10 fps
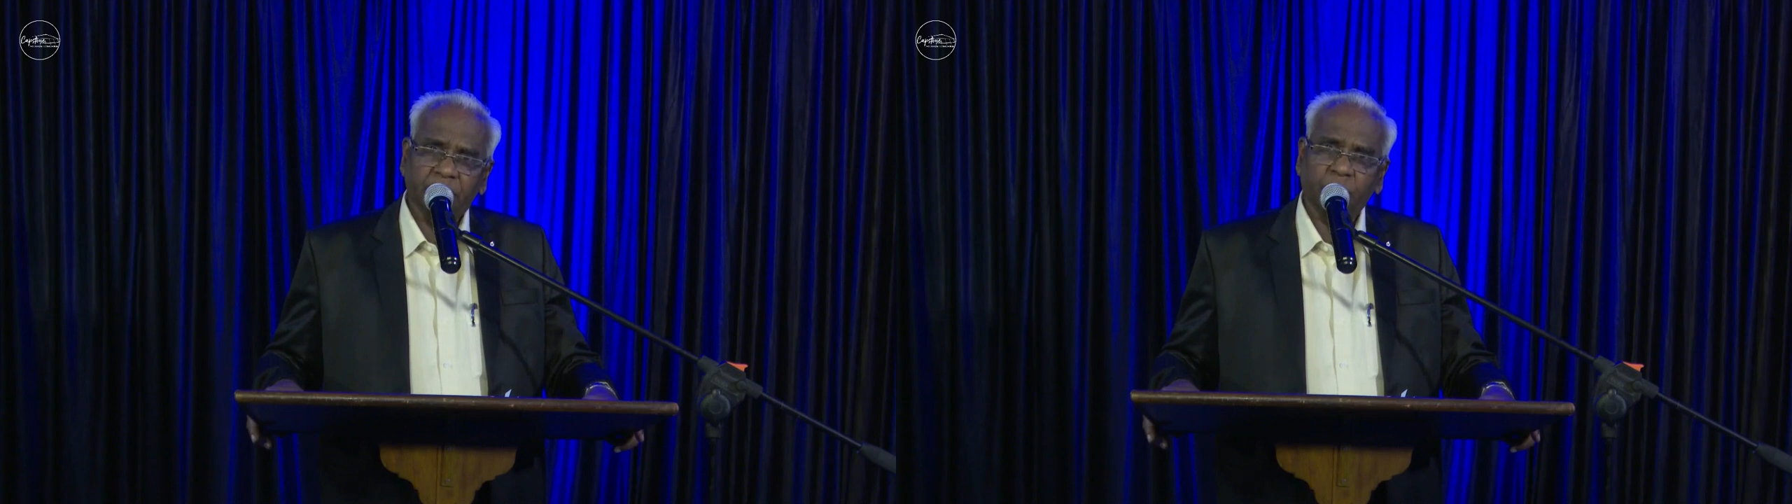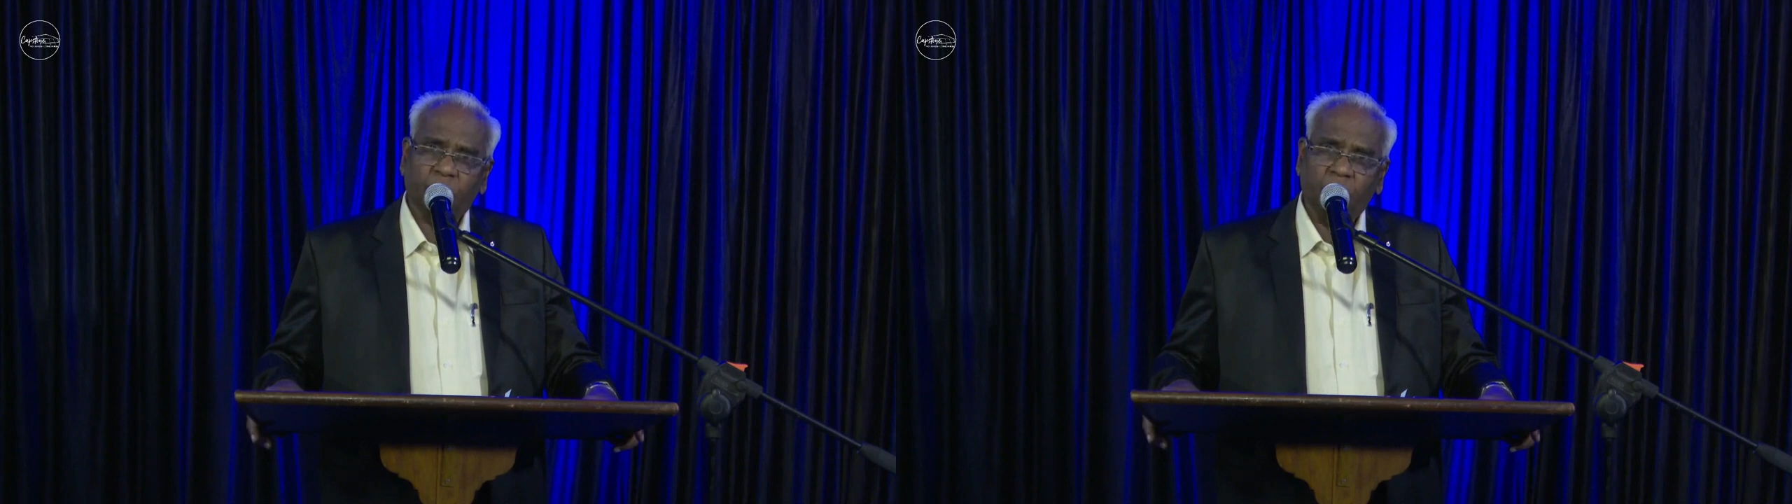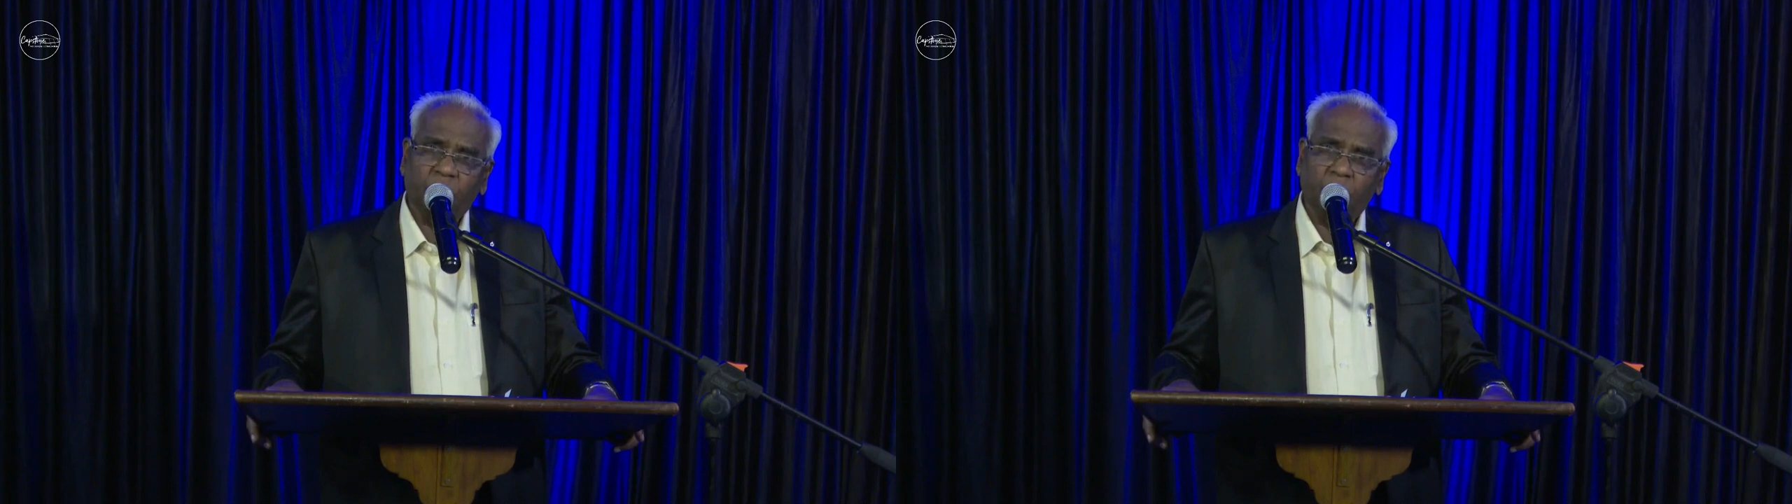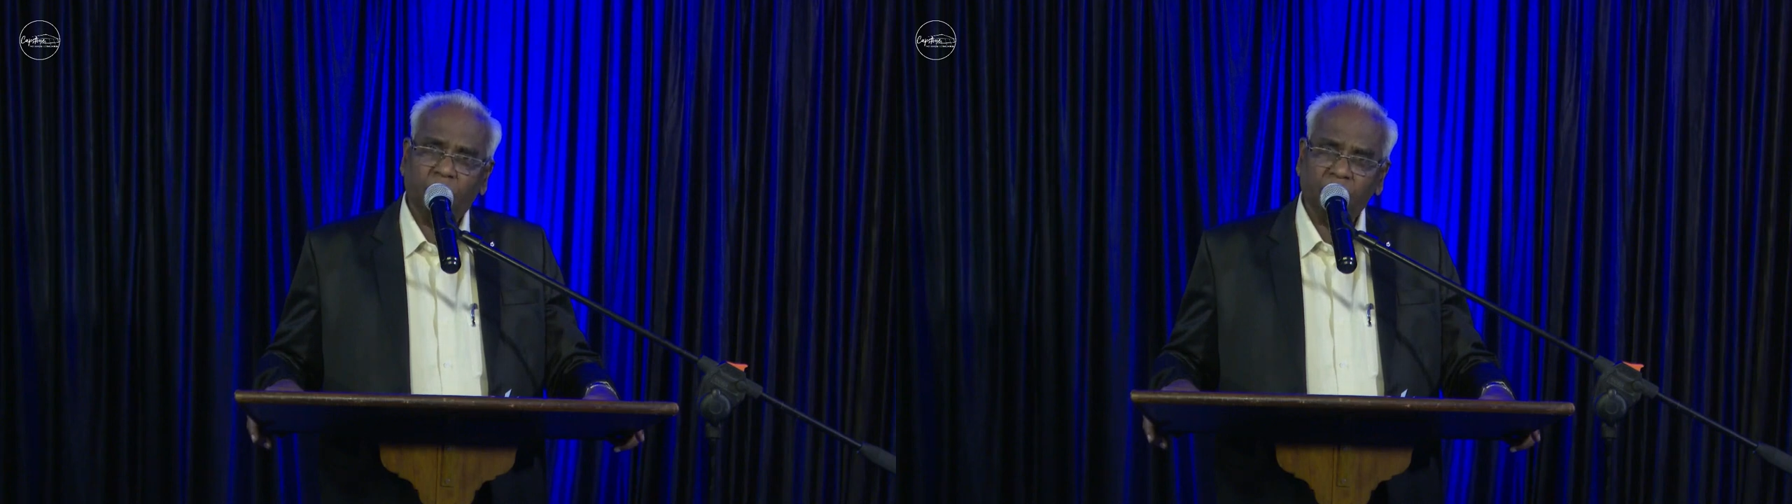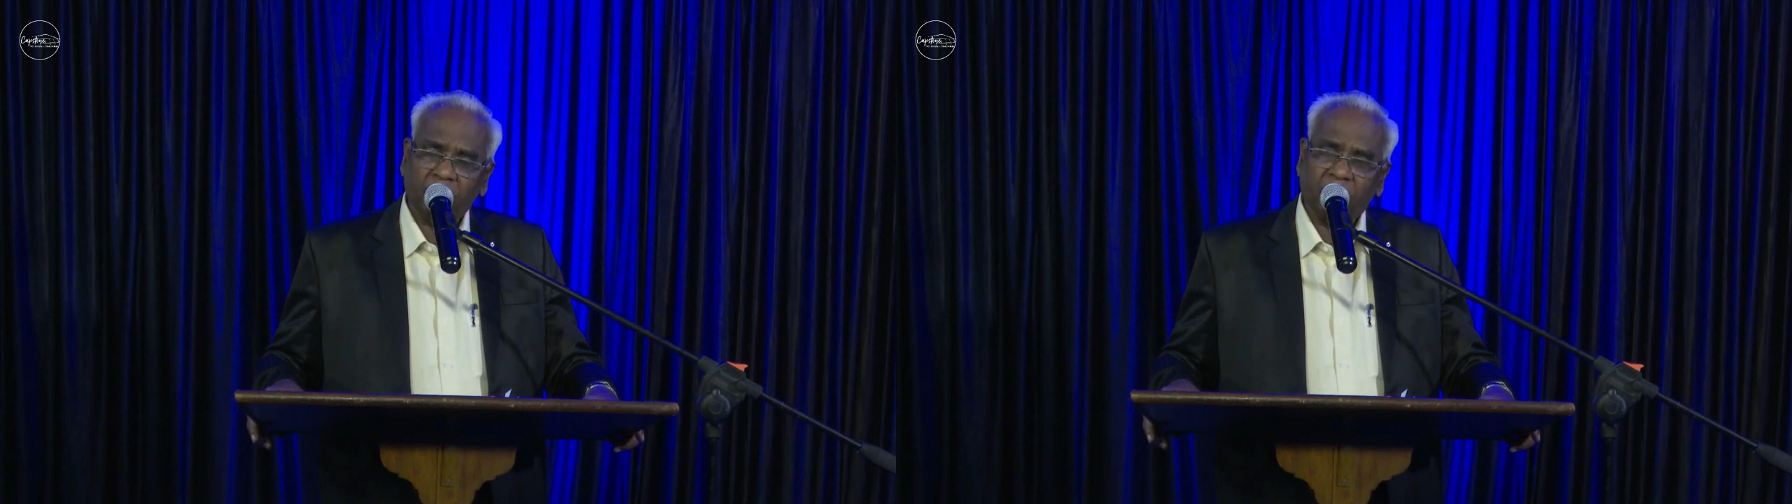his
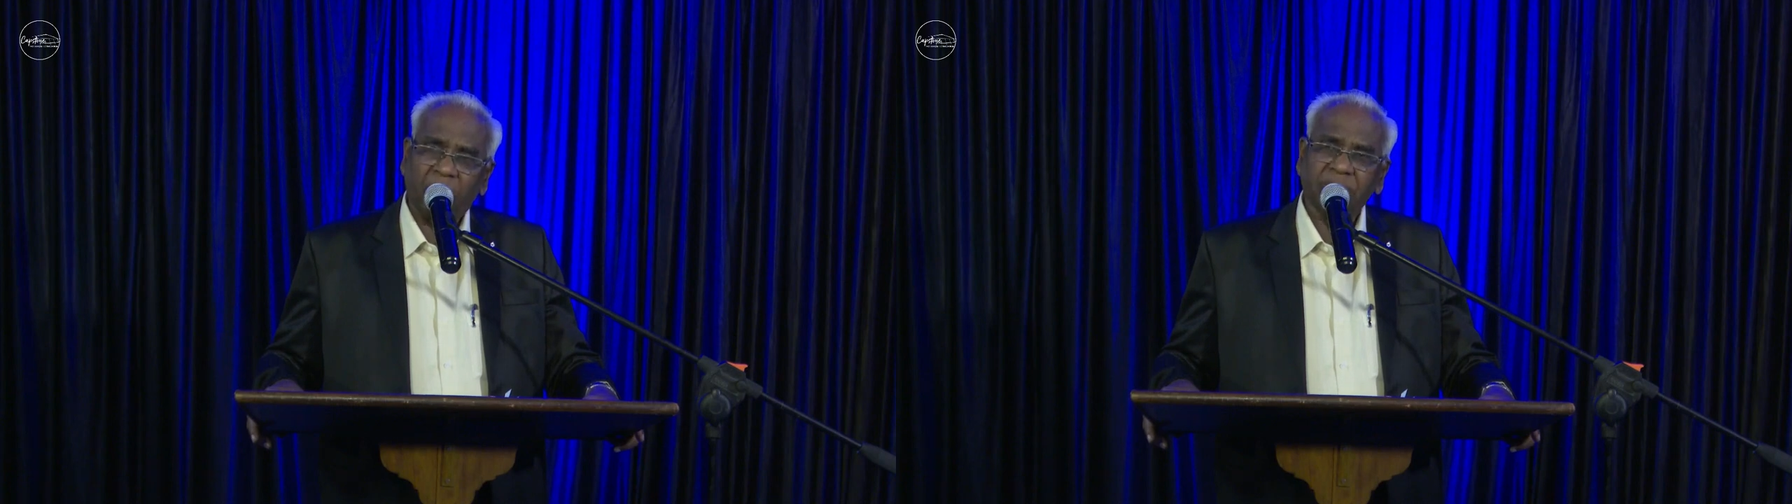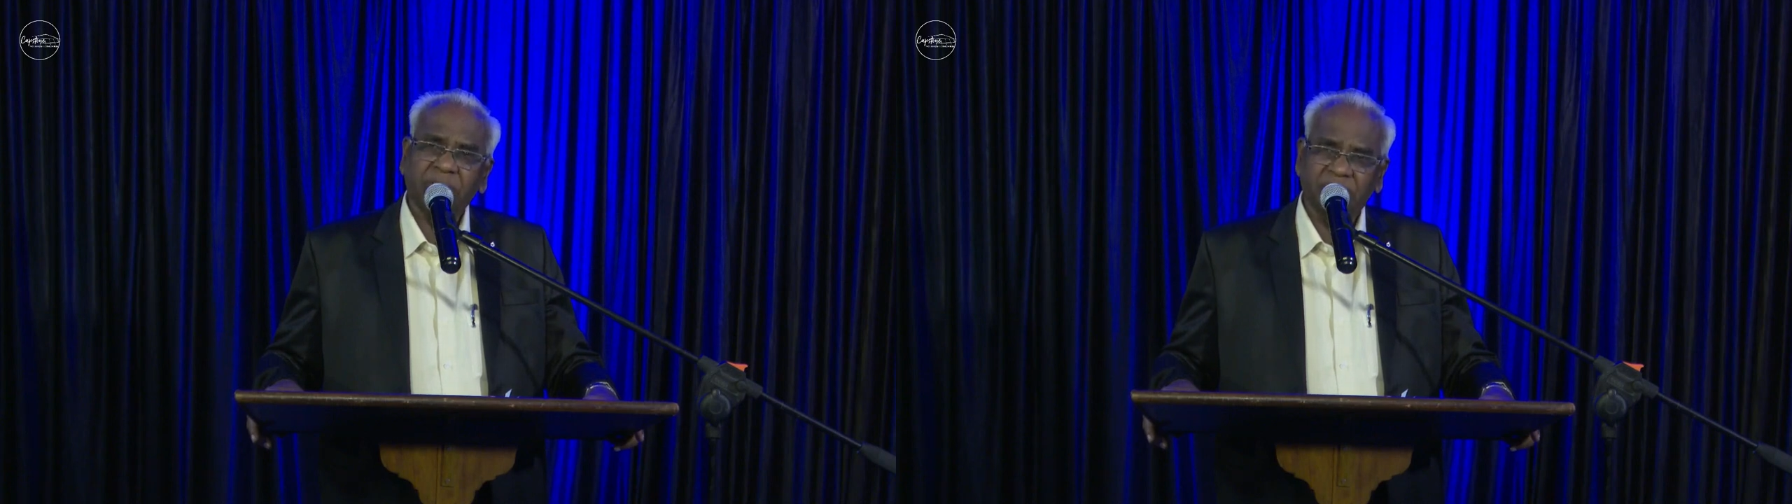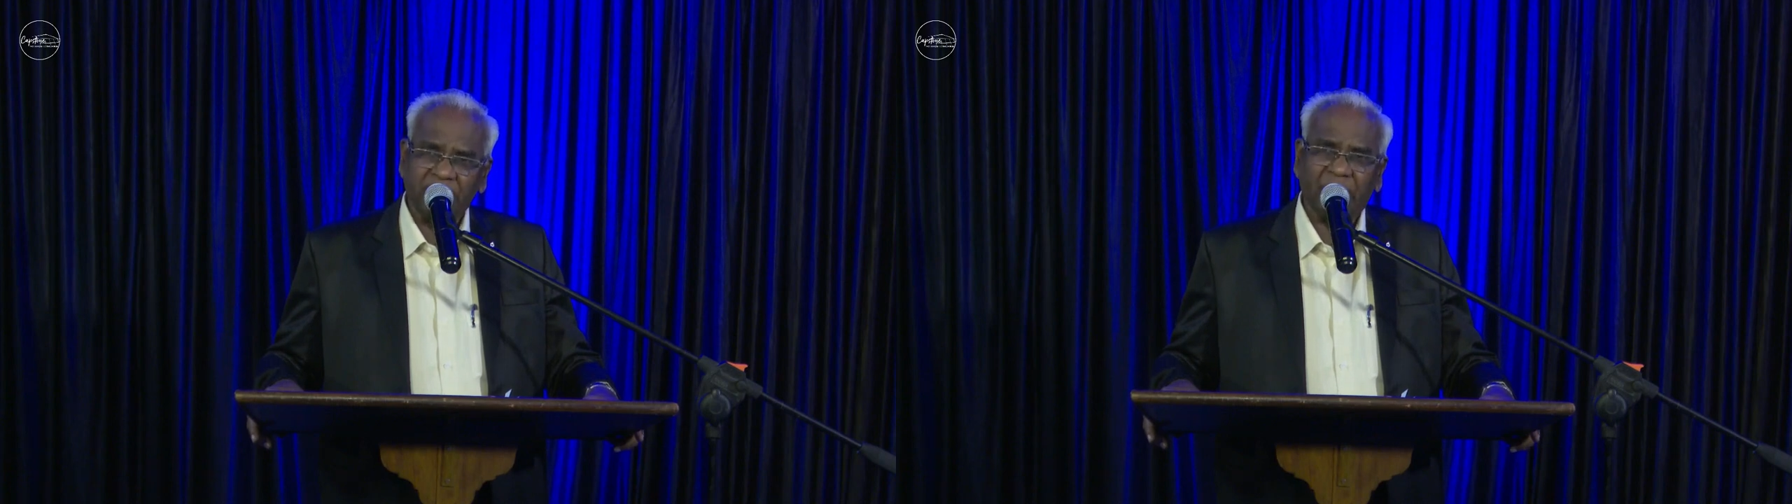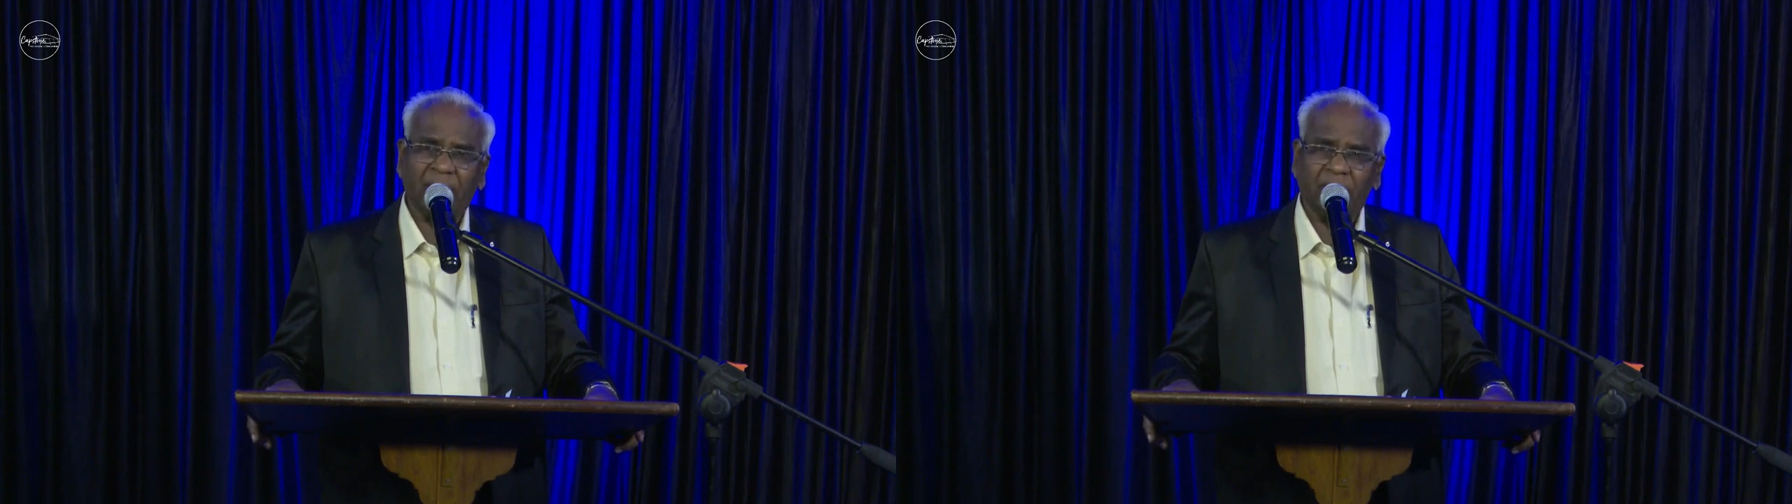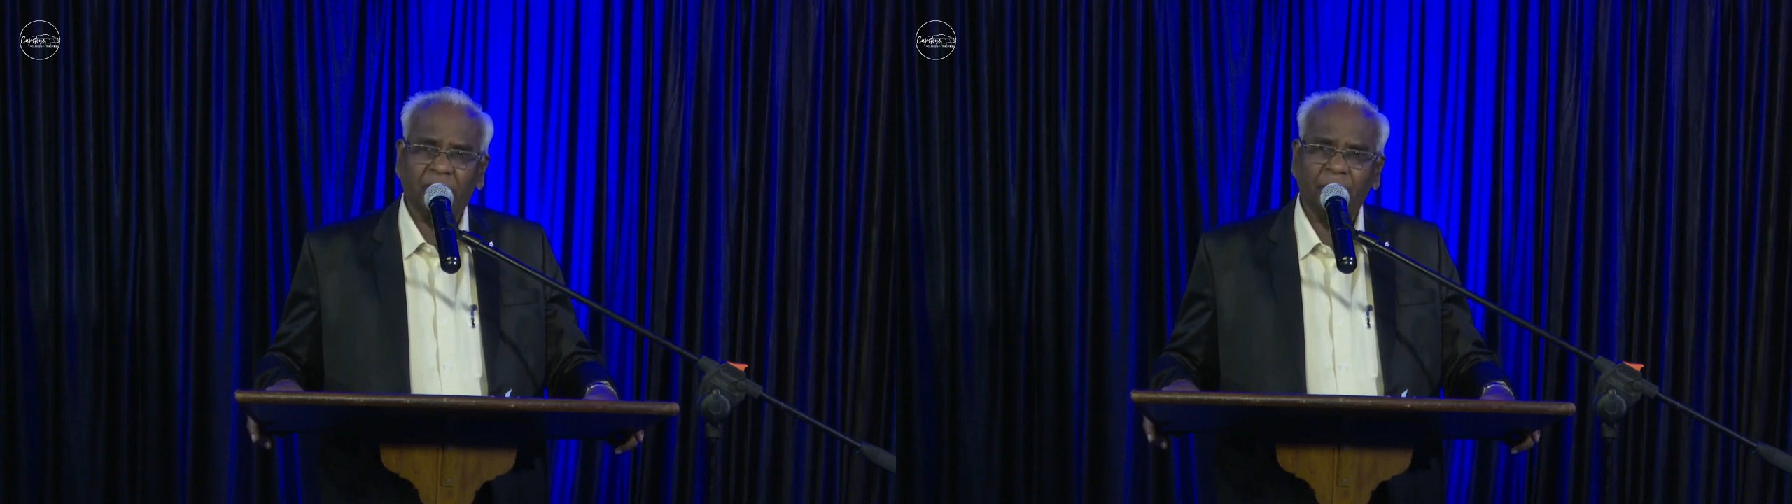own cross
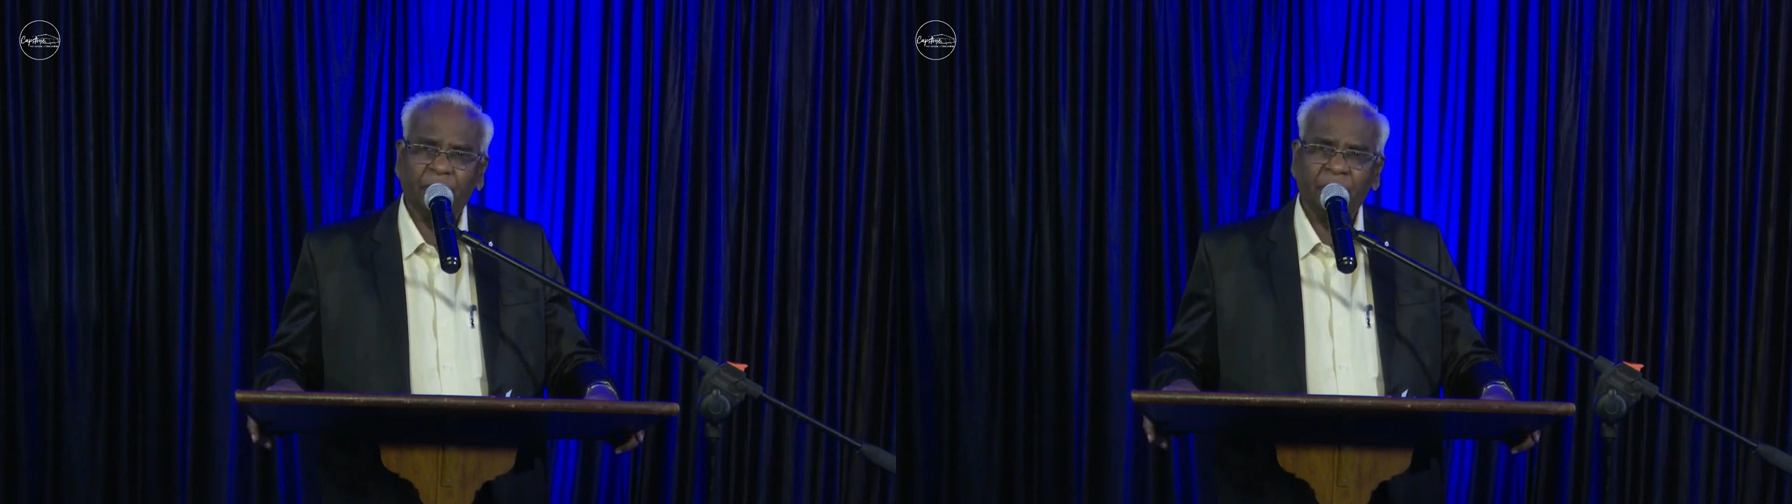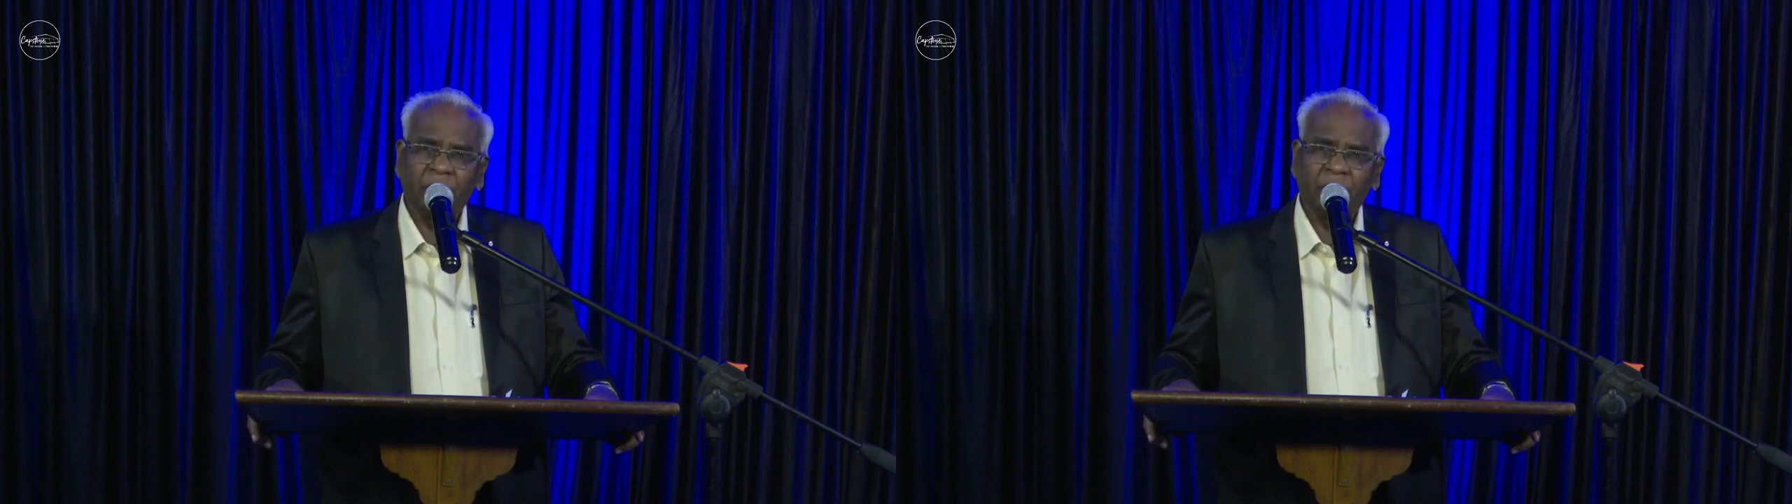daily.